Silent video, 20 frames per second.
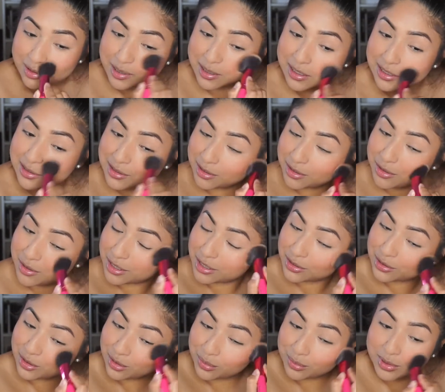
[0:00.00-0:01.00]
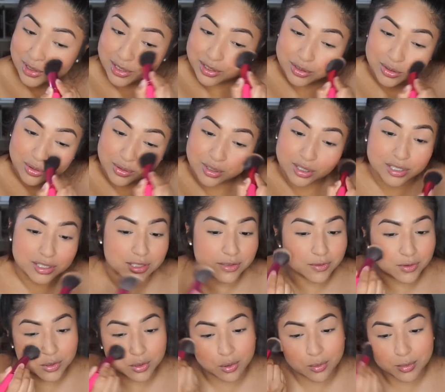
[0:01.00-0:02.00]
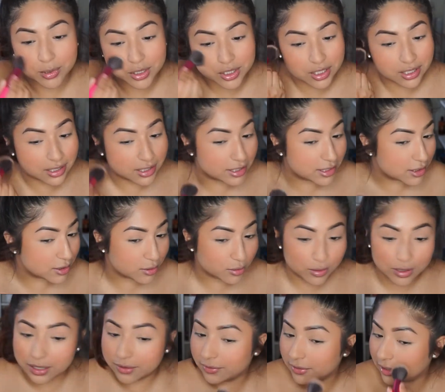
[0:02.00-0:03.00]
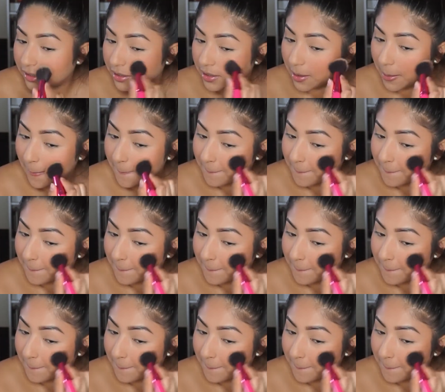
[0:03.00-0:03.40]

I can tell you guys so many stories of so much clients who have like